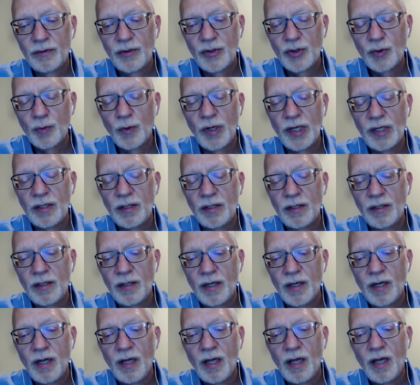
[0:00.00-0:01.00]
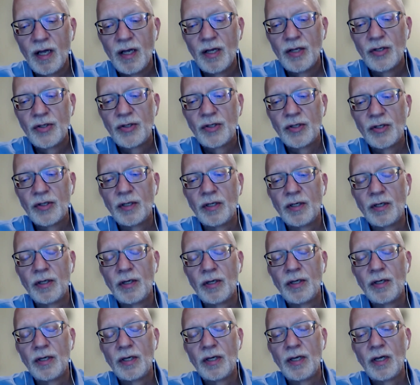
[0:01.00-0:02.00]
Sweden
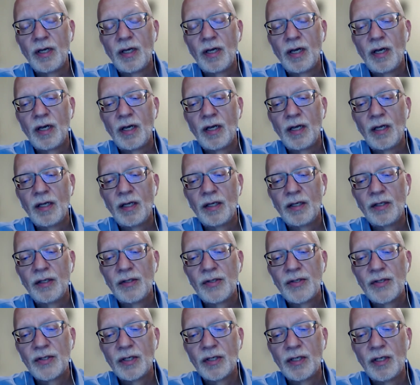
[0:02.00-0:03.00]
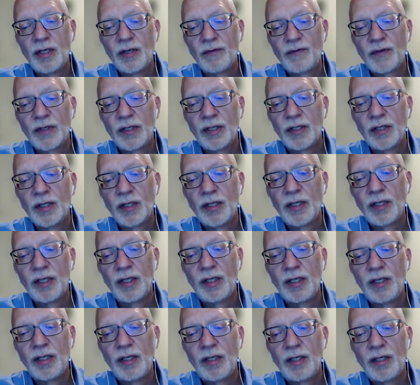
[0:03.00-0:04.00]
to
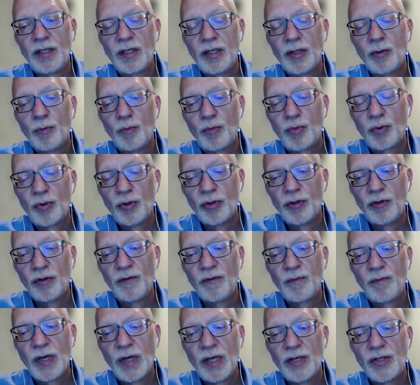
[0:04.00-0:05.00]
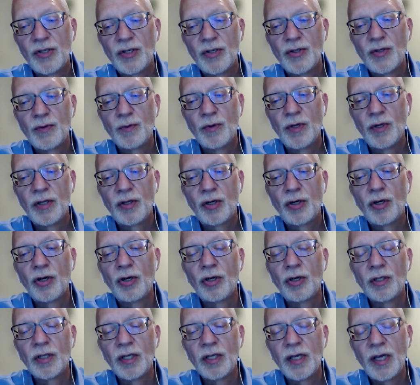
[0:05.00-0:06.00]
significantly improve patients with
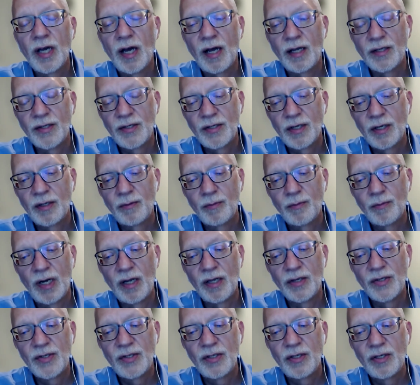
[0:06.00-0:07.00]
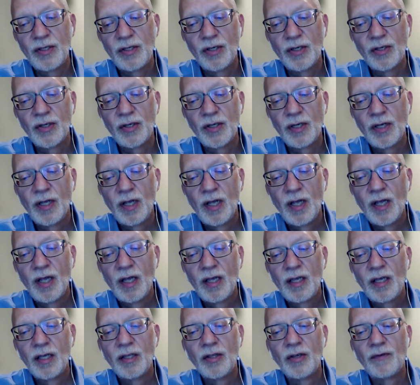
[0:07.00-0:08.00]
early onset myasthenia
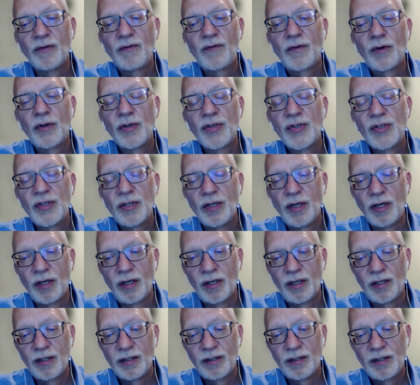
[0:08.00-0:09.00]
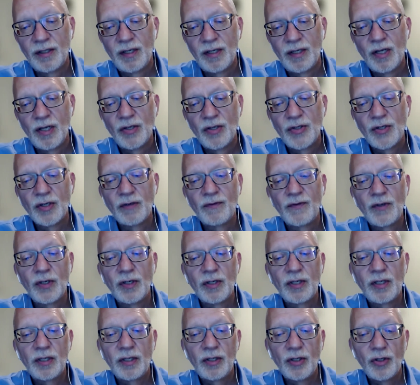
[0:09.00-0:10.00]
in the first year. So if
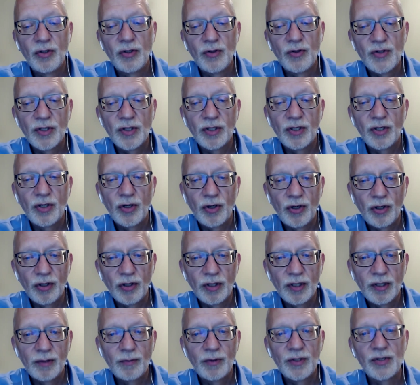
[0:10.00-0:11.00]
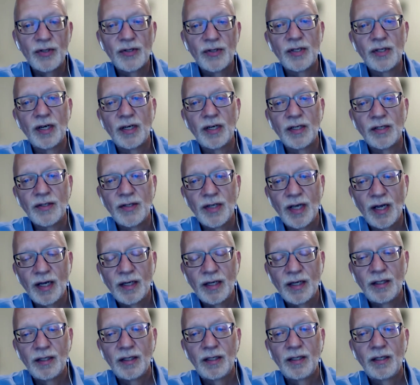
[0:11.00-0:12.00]
you use it early, which is not
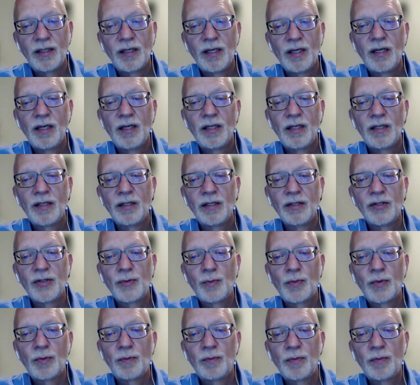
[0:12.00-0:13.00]
exactly this